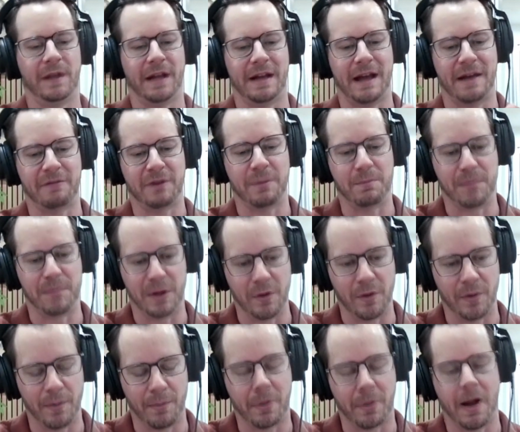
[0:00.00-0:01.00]
then I'd have to
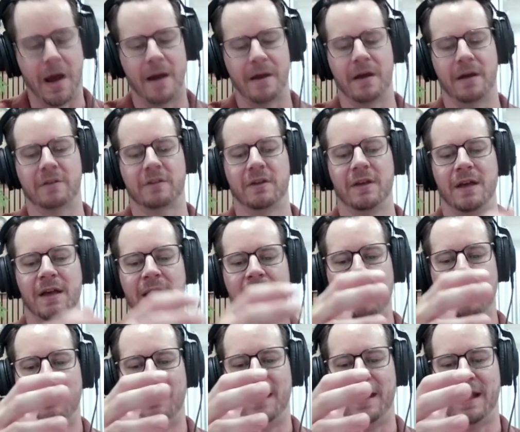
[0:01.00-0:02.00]
build the product,
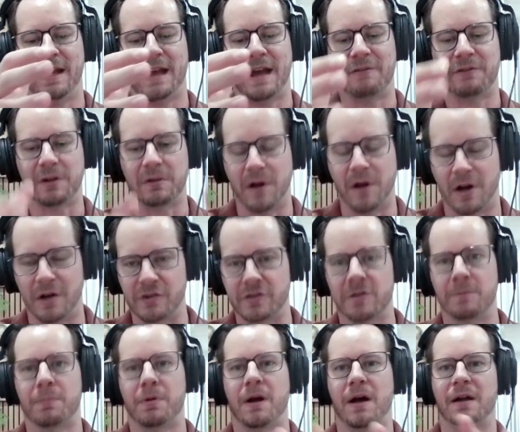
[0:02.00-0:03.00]
then I'd have to launch
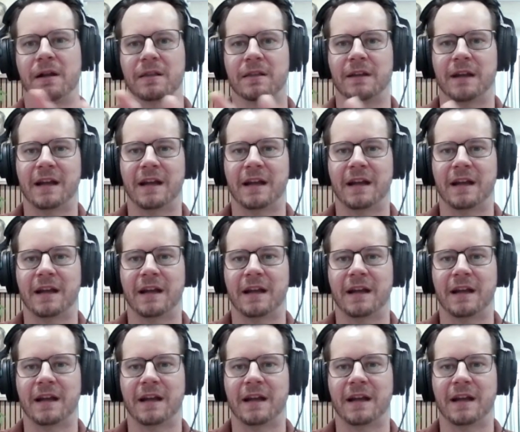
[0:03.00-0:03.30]
the product,